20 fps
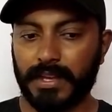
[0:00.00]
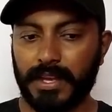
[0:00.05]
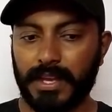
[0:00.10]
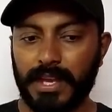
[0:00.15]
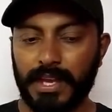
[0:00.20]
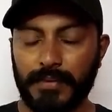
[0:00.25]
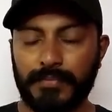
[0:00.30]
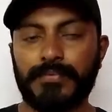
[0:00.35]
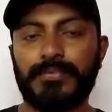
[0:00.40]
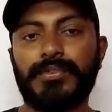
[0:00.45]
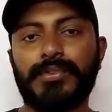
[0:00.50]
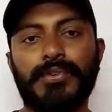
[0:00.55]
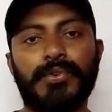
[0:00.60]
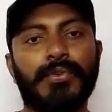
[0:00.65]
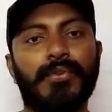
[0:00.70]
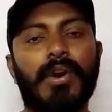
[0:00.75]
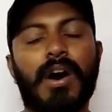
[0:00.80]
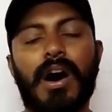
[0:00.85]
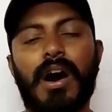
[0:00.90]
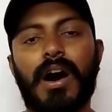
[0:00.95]
if
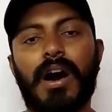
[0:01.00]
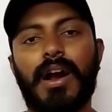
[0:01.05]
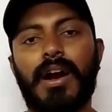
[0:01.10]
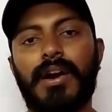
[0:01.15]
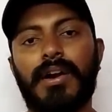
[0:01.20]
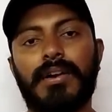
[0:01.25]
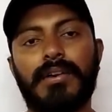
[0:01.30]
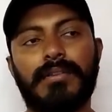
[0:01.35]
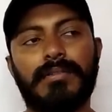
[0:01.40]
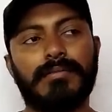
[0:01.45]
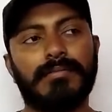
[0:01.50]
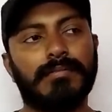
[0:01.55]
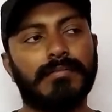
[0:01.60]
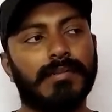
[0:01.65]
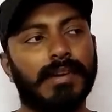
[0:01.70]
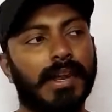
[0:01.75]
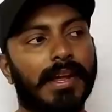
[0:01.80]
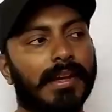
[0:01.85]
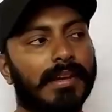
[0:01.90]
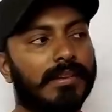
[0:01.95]
you are
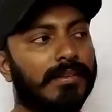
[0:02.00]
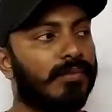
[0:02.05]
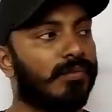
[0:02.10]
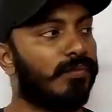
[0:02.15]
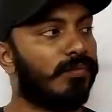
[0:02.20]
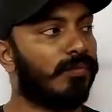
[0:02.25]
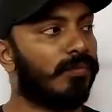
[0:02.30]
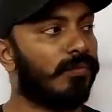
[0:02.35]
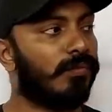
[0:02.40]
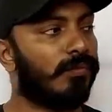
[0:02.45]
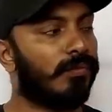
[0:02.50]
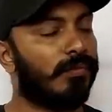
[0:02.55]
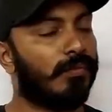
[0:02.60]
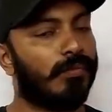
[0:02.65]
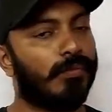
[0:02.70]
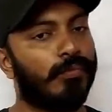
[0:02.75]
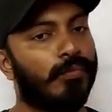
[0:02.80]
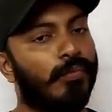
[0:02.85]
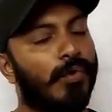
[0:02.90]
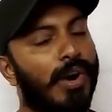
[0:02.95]
like
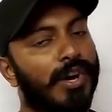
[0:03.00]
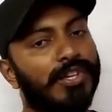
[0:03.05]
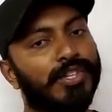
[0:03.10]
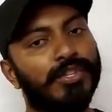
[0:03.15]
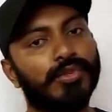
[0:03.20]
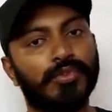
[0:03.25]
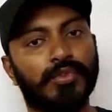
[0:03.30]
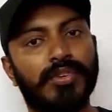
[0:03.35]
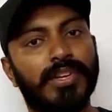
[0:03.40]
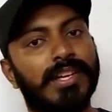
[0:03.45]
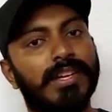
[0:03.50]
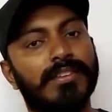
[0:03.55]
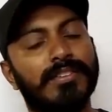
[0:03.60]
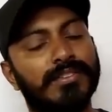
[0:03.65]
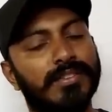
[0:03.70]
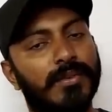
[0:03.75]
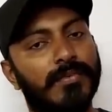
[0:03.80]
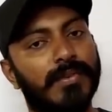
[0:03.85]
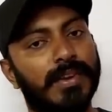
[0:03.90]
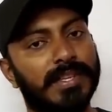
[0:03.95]
1 to 3 years
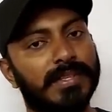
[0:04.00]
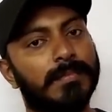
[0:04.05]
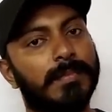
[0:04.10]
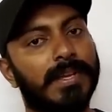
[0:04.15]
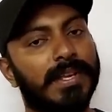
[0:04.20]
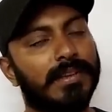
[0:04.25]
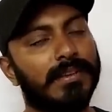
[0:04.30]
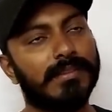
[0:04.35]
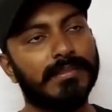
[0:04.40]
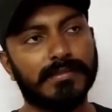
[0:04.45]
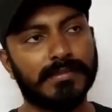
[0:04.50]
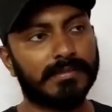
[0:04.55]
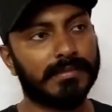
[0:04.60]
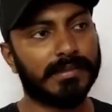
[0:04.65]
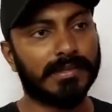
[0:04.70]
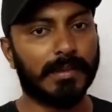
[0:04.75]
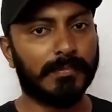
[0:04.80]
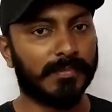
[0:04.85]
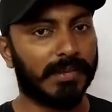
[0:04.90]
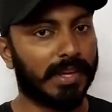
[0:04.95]
of experience,
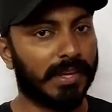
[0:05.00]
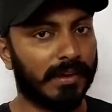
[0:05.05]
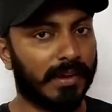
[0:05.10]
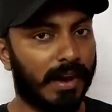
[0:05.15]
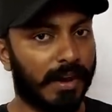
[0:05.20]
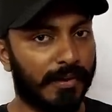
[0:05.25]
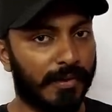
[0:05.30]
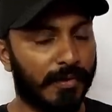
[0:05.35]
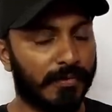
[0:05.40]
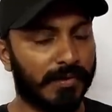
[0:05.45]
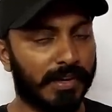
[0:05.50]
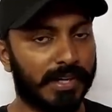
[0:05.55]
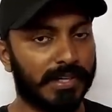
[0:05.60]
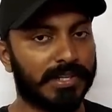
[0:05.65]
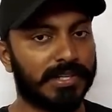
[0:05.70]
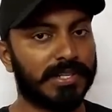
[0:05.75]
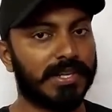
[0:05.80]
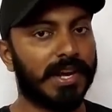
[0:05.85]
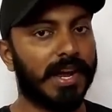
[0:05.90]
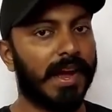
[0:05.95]
something around
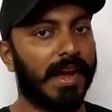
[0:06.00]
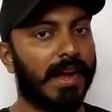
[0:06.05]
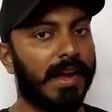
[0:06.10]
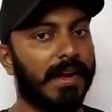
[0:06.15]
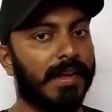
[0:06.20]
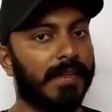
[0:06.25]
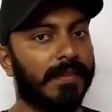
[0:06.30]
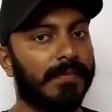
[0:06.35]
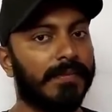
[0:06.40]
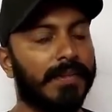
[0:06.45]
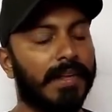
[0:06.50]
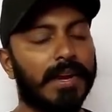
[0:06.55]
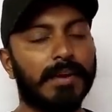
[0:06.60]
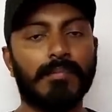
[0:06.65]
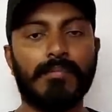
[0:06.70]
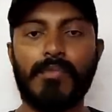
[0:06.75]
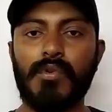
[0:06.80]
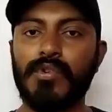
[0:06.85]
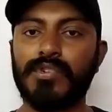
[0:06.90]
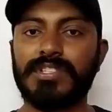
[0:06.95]
it, they're
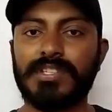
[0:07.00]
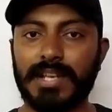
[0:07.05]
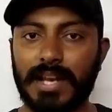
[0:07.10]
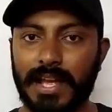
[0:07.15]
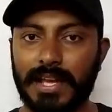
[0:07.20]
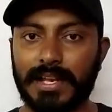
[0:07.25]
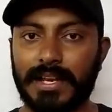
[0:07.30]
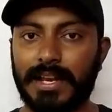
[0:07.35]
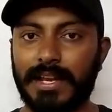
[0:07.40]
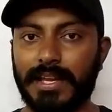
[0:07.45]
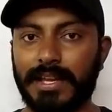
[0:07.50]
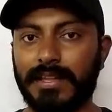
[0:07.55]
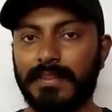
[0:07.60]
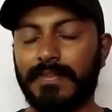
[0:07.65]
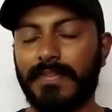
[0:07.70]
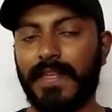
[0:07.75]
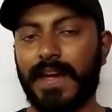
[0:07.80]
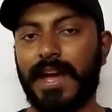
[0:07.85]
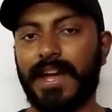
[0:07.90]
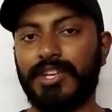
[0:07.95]
most likely
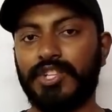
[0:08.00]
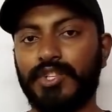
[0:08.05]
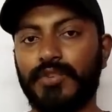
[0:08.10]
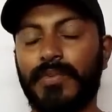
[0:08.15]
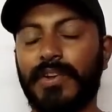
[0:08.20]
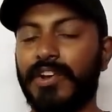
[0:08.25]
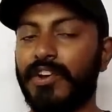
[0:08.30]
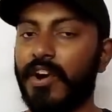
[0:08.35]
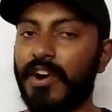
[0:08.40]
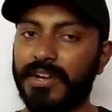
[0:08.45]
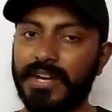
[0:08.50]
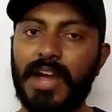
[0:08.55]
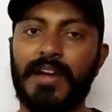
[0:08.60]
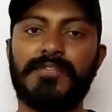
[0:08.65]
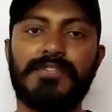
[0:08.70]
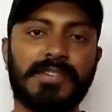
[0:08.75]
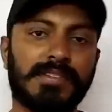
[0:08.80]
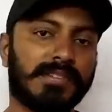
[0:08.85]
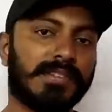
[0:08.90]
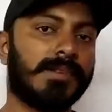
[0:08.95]
that you will not have
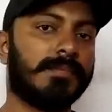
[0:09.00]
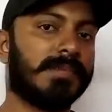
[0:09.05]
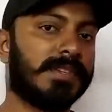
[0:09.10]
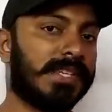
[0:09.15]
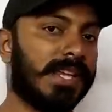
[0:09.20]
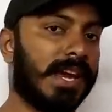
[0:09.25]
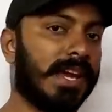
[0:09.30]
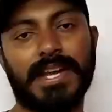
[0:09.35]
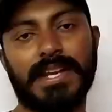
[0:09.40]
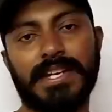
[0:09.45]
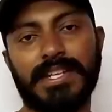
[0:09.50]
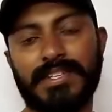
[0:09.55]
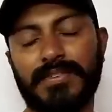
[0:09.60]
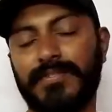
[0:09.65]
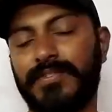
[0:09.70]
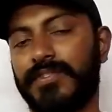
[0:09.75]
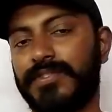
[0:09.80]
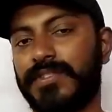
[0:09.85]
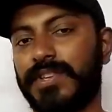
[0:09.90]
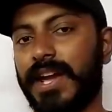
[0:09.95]
system design
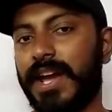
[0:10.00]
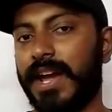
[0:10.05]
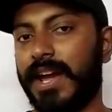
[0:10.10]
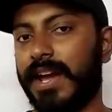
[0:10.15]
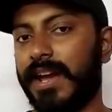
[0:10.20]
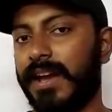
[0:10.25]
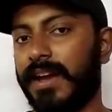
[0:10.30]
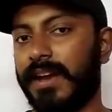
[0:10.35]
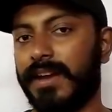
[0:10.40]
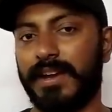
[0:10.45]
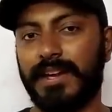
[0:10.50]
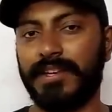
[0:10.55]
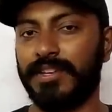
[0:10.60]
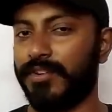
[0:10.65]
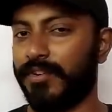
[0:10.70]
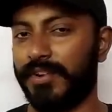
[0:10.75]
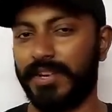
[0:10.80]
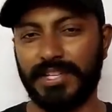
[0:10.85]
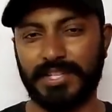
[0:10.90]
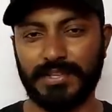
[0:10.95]
interviews in
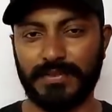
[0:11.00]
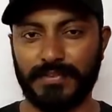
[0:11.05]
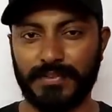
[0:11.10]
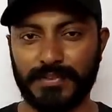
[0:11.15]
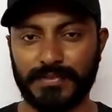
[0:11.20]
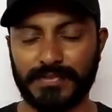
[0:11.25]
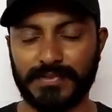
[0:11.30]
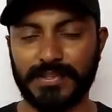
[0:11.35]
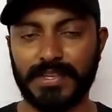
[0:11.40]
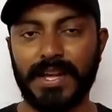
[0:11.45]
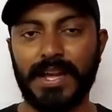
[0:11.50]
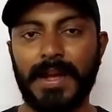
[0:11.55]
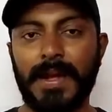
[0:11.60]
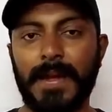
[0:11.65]
your interviews.